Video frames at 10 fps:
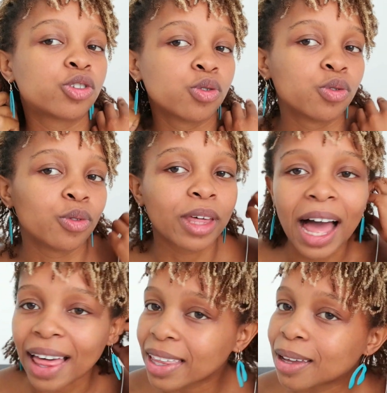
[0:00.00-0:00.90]
to the
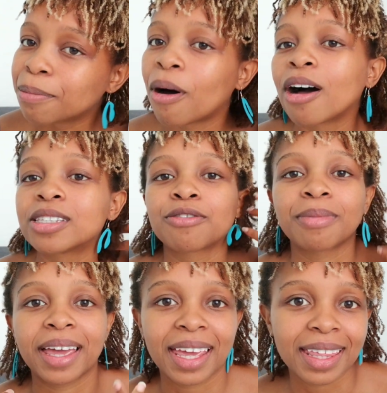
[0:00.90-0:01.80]
other parts of
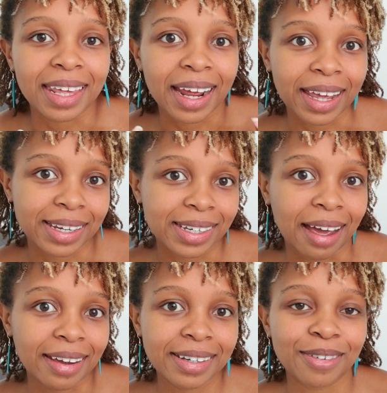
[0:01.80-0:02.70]
my hair that I had
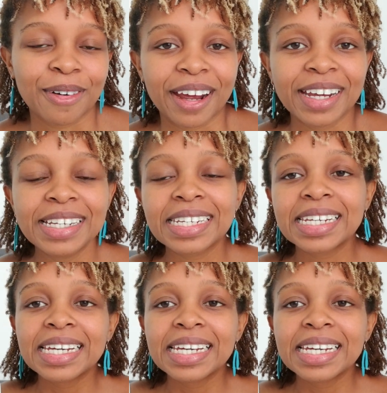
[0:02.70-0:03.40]
dyed, right?